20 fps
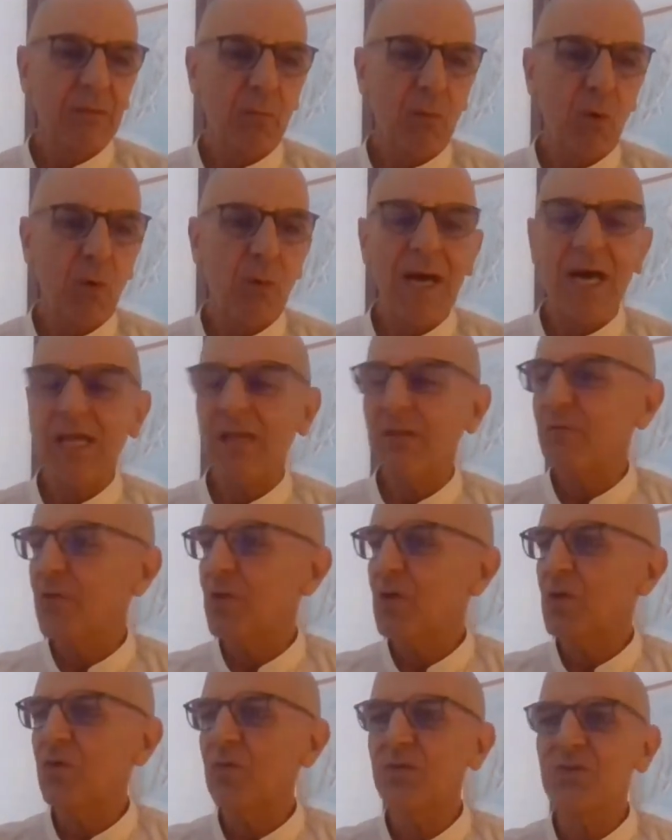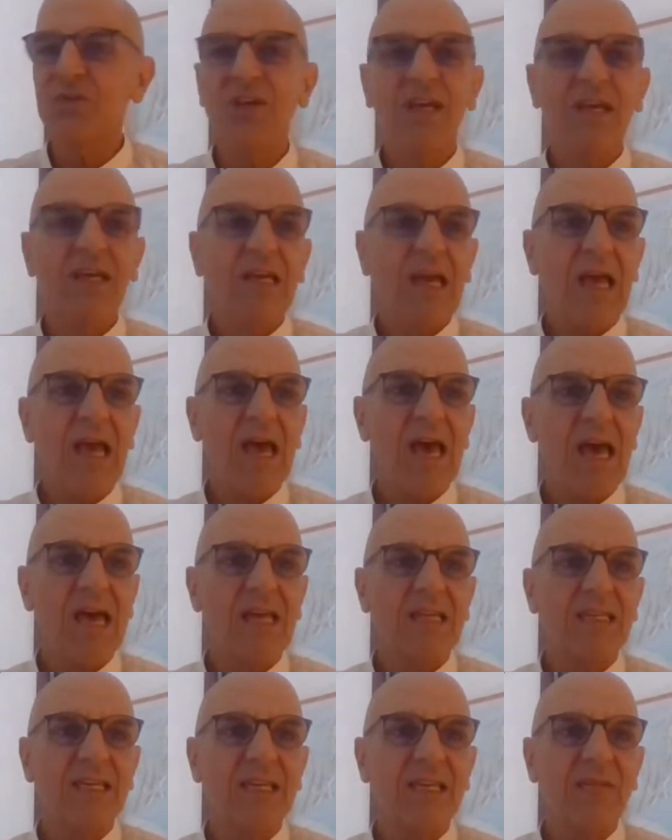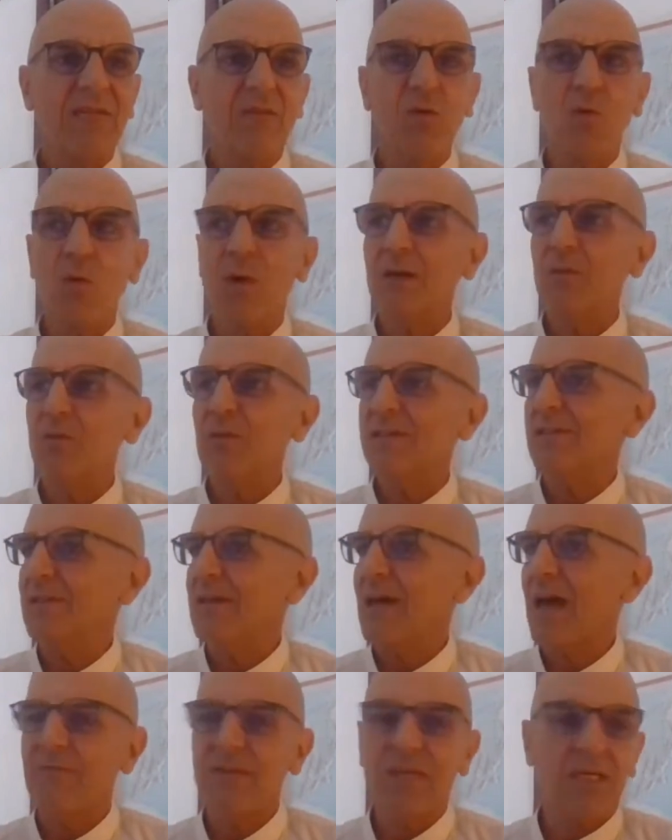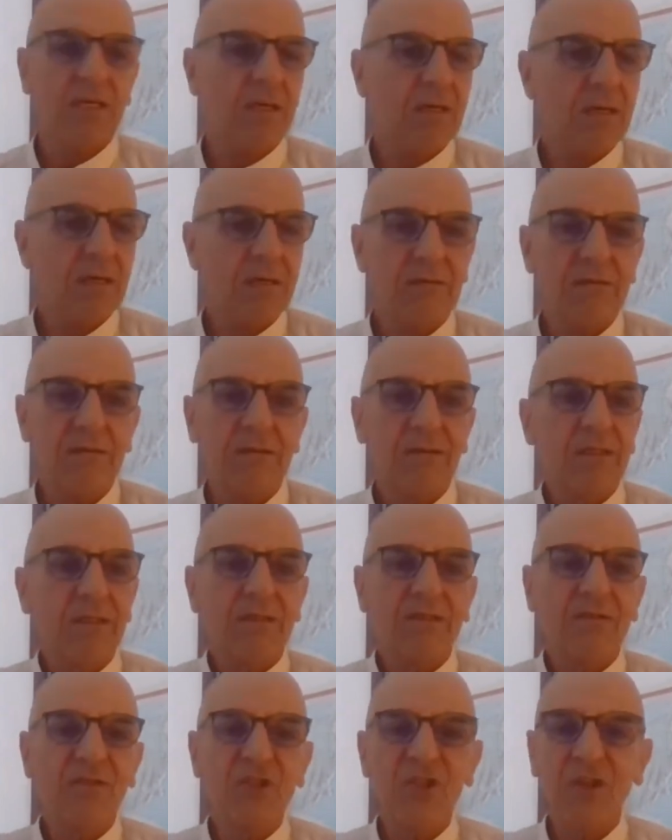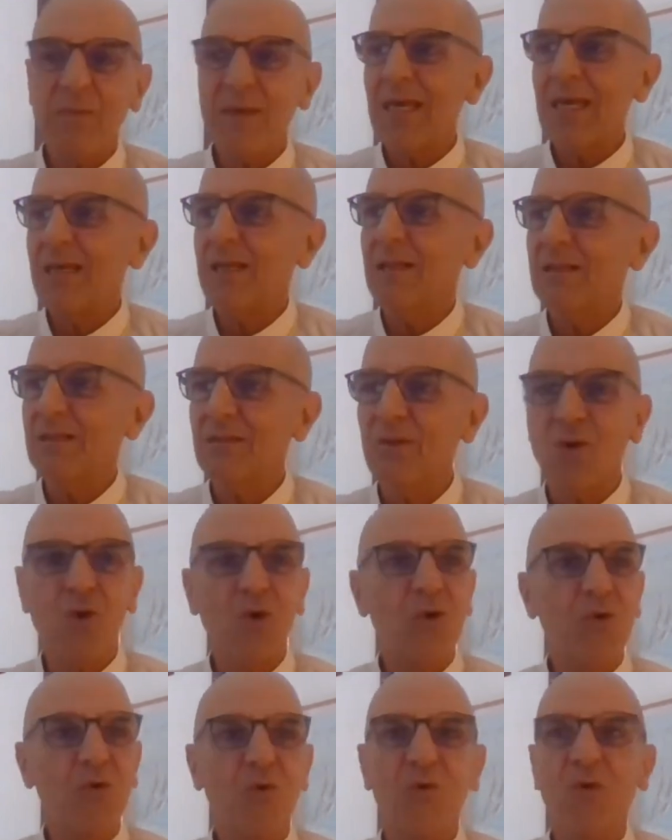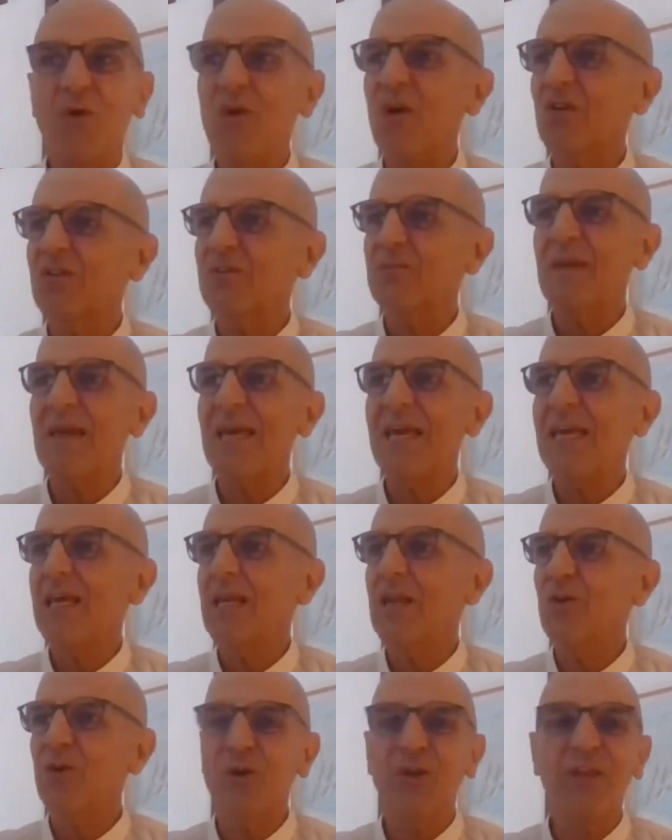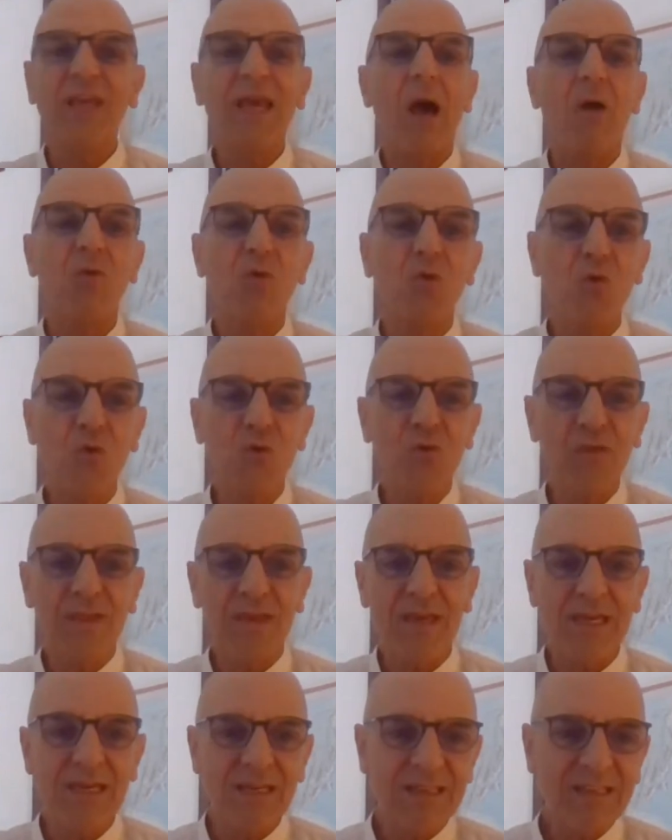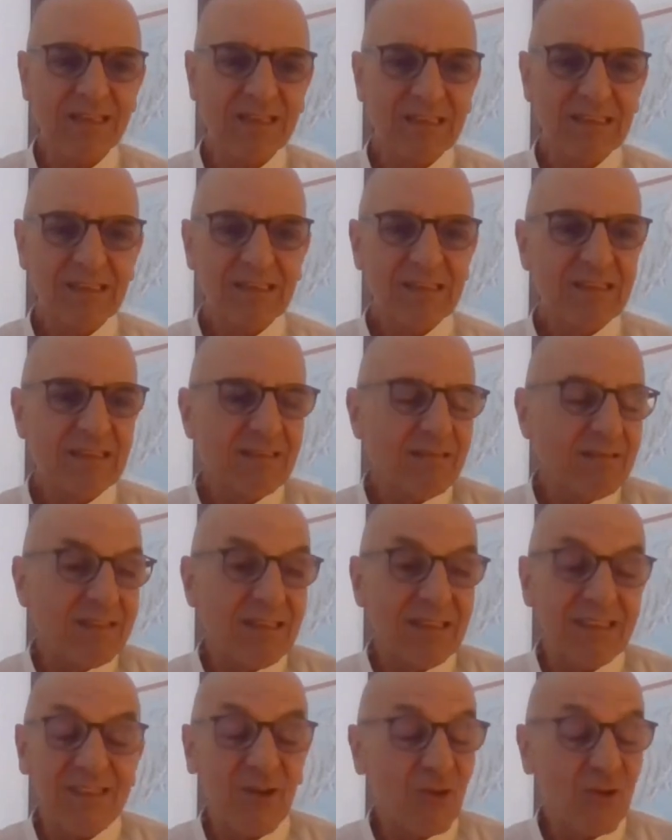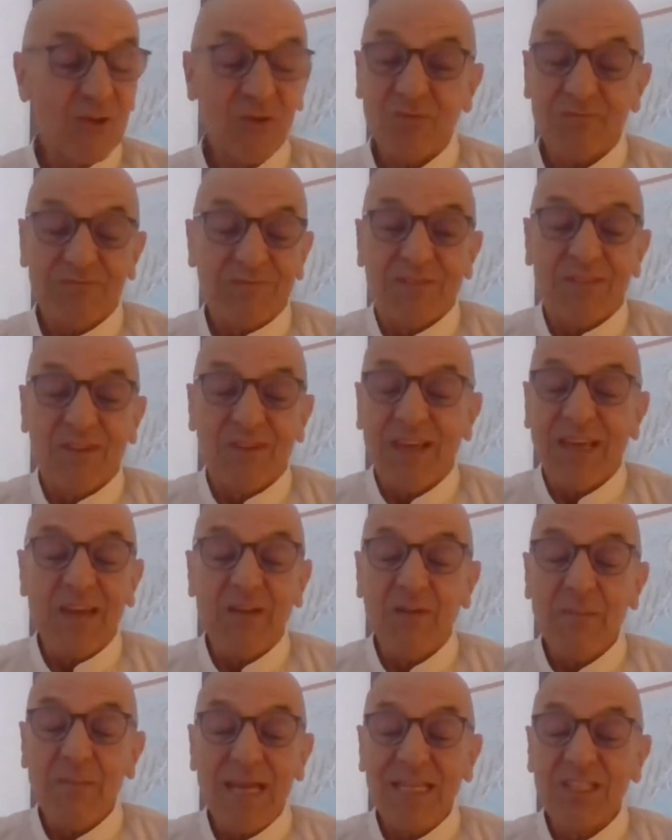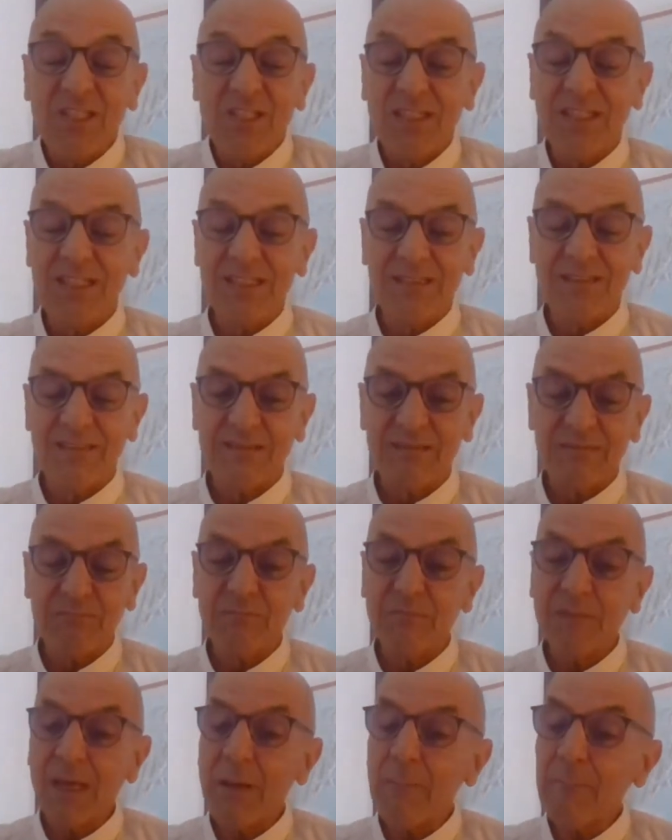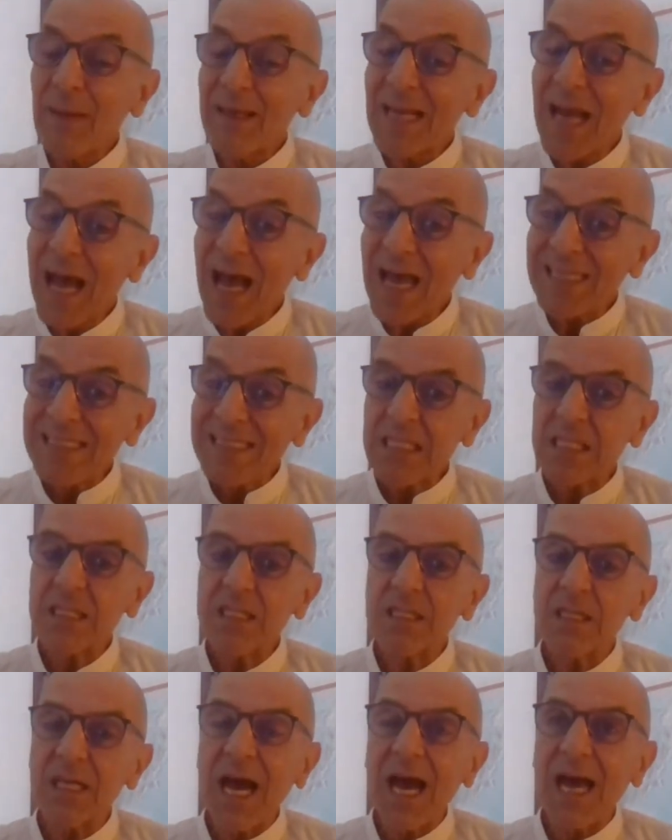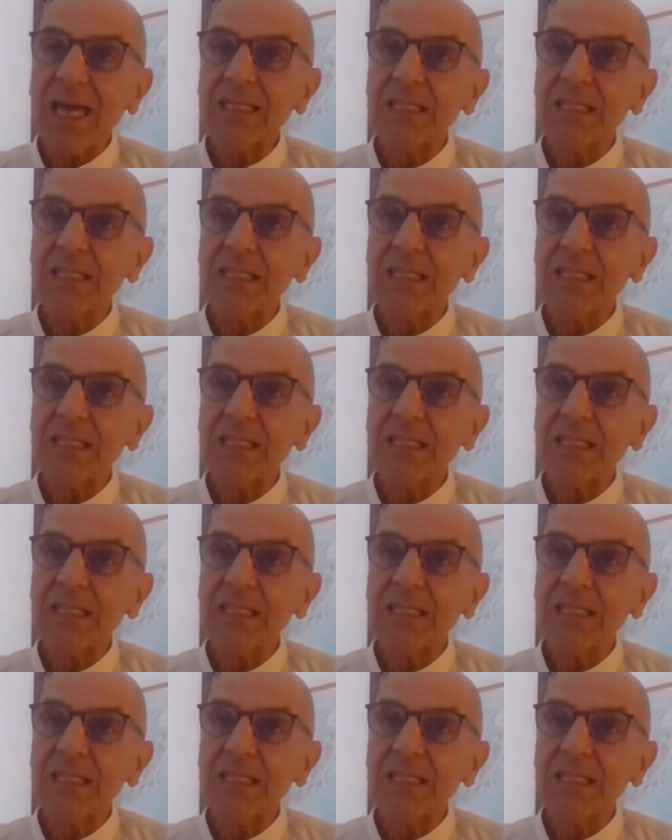mobile phones, and everyone was having a Gmail or Hotmail or Yahoo thing. So you can imagine. But I didn't